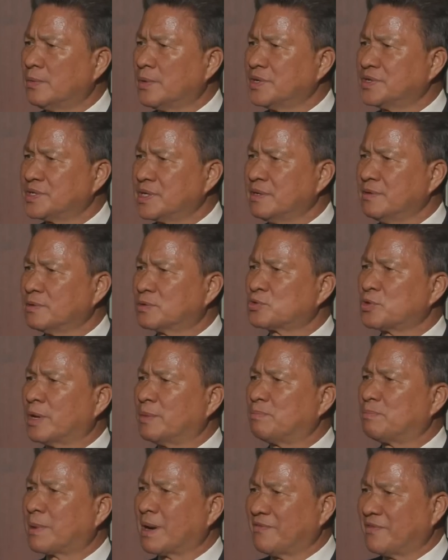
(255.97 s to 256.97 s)
received
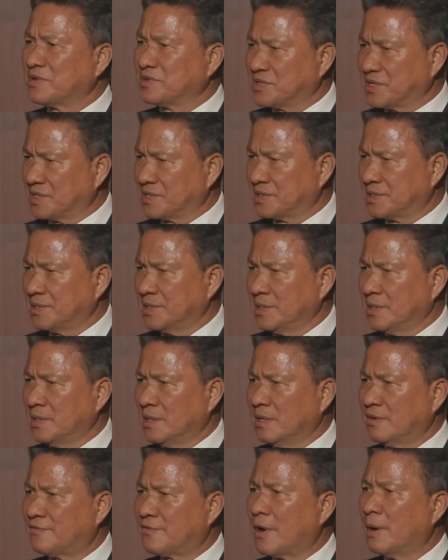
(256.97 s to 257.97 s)
trade preferences
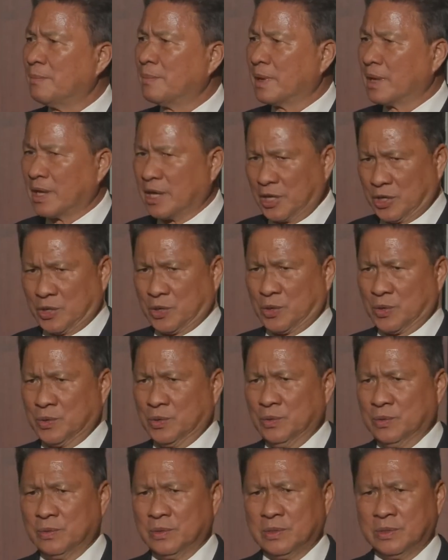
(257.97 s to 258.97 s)
from
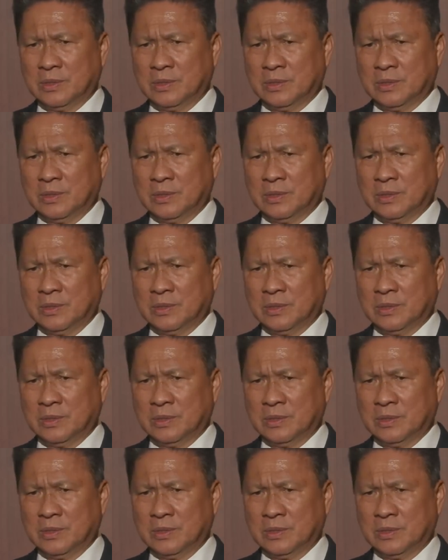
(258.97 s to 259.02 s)
EU.